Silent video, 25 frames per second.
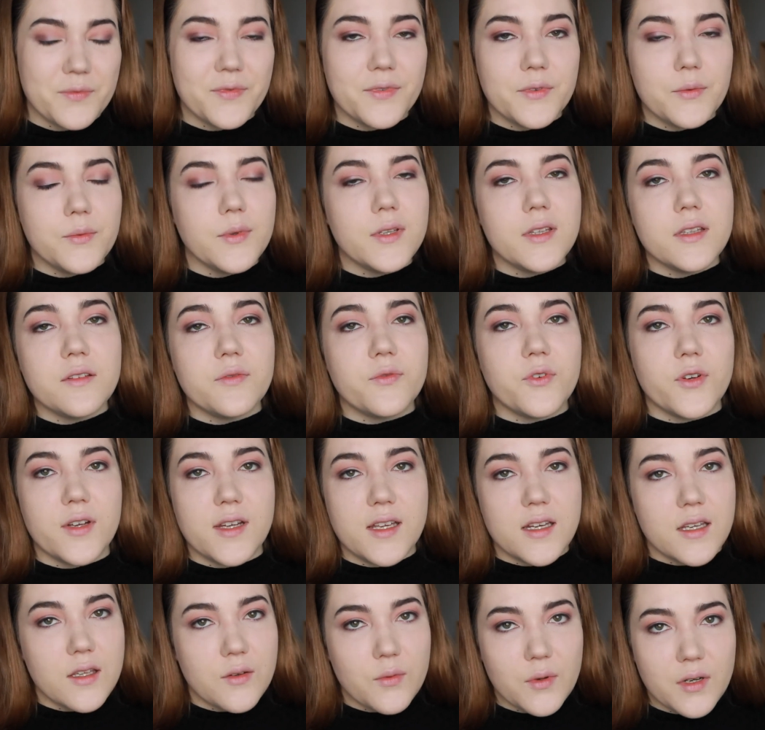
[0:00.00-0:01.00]
Really for
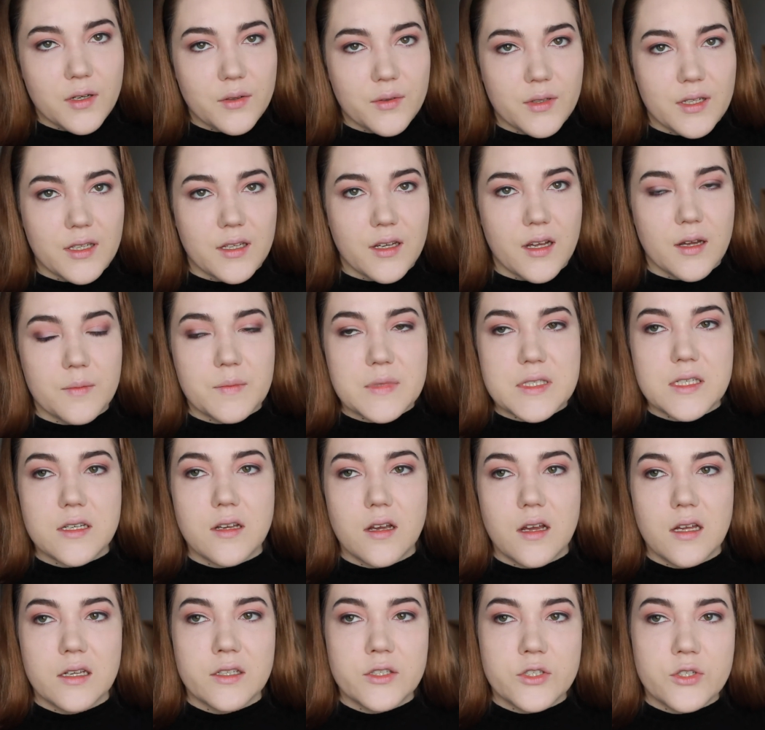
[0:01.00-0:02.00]
anyone when it comes to
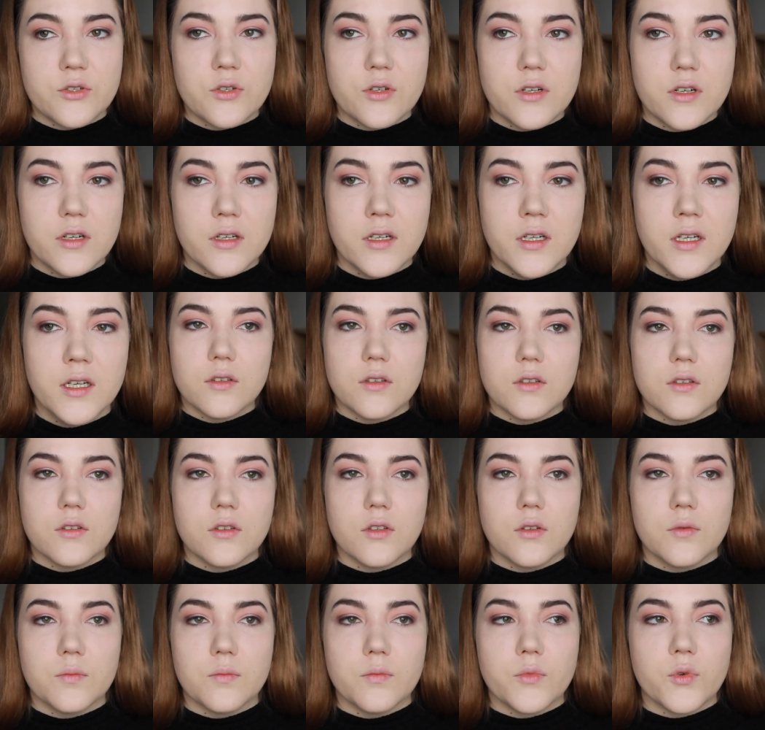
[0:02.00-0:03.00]
contour,
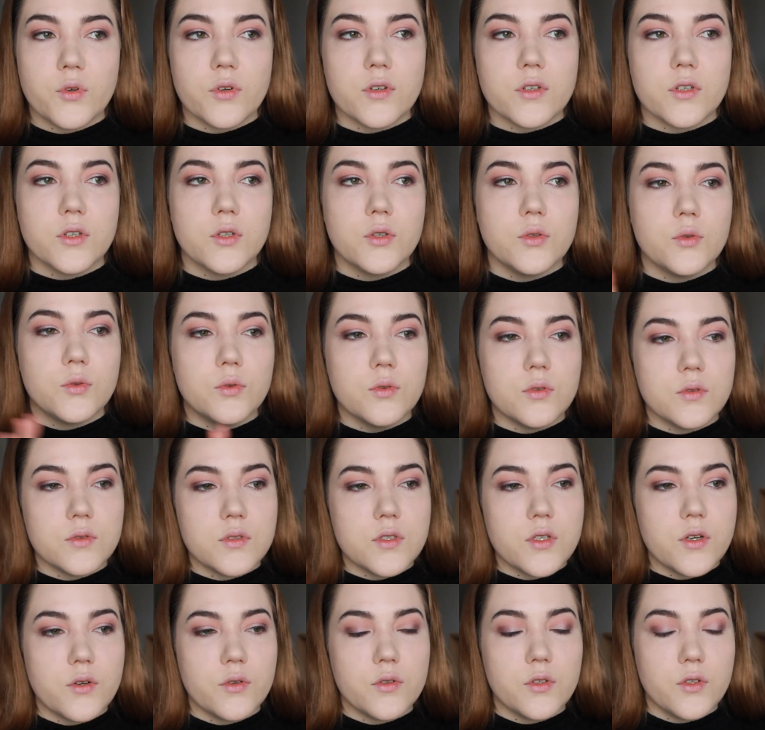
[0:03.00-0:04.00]
the more cool
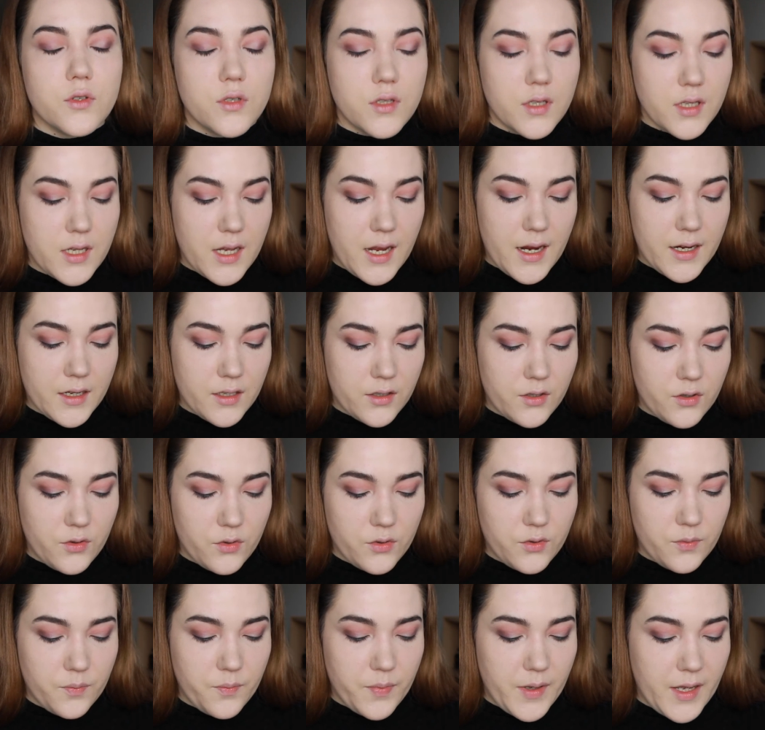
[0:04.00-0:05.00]
tone you can kind of go
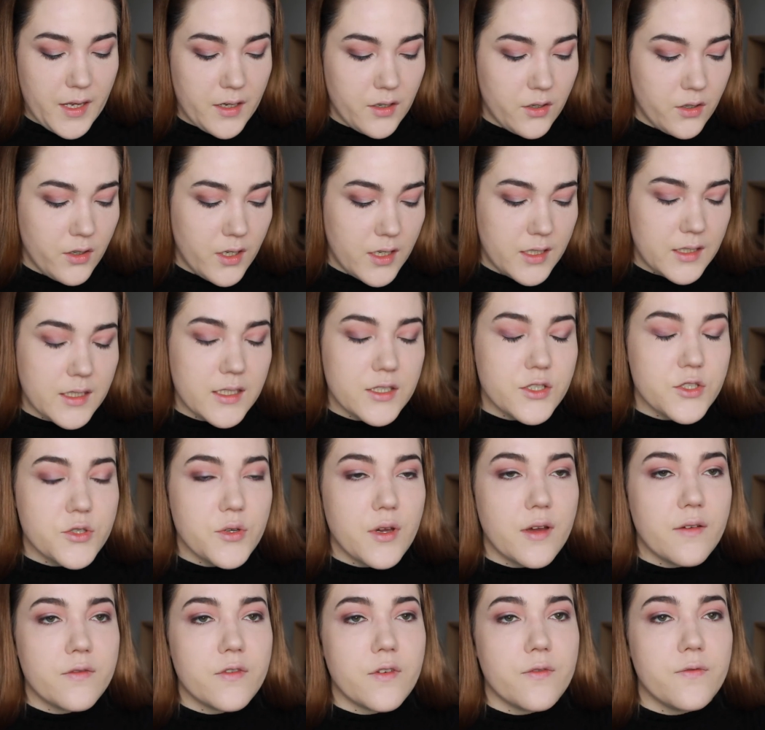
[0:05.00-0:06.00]
to better. Unless you
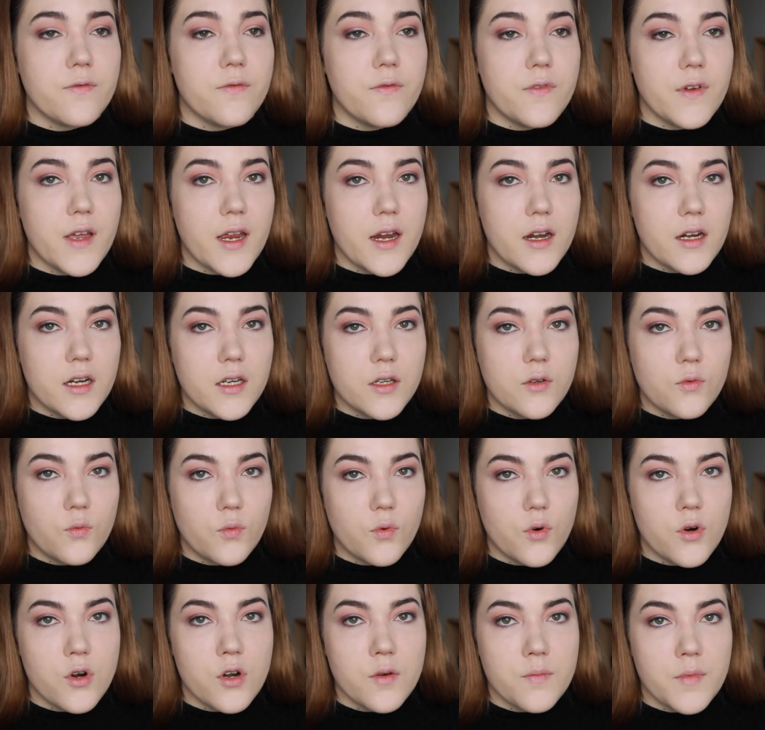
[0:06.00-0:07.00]
have a very
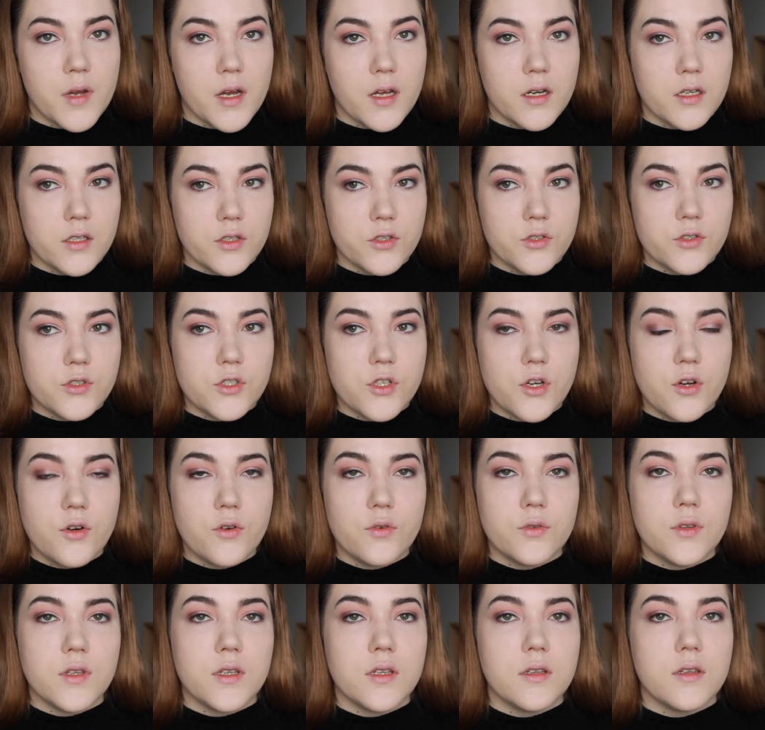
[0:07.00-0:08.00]
warm
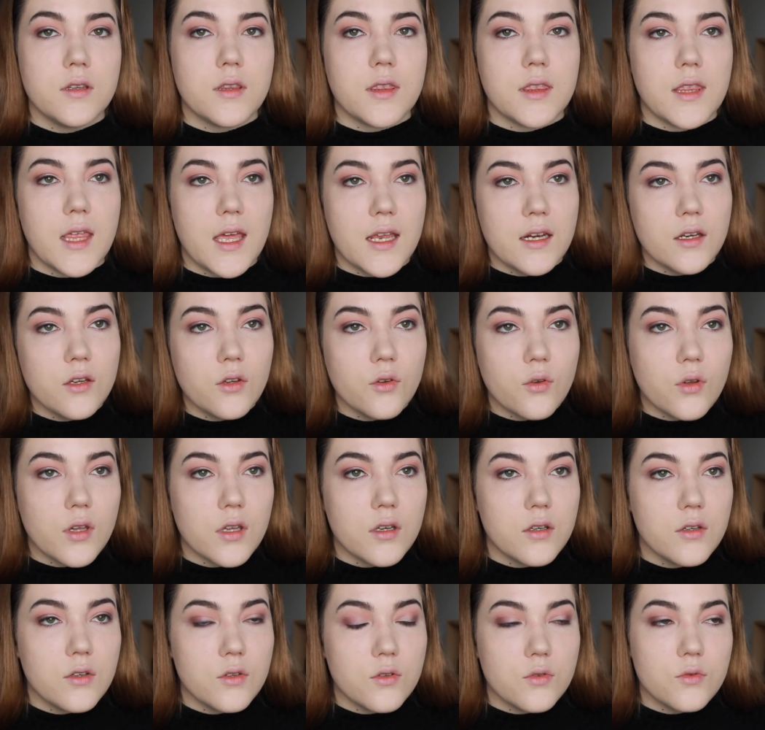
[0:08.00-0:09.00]
undertone, then you
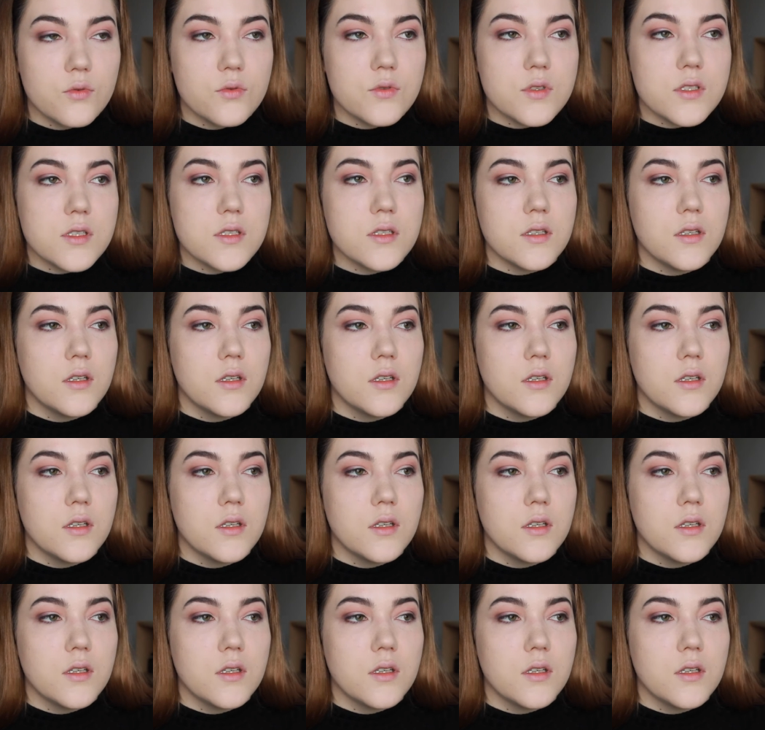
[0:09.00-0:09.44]
can use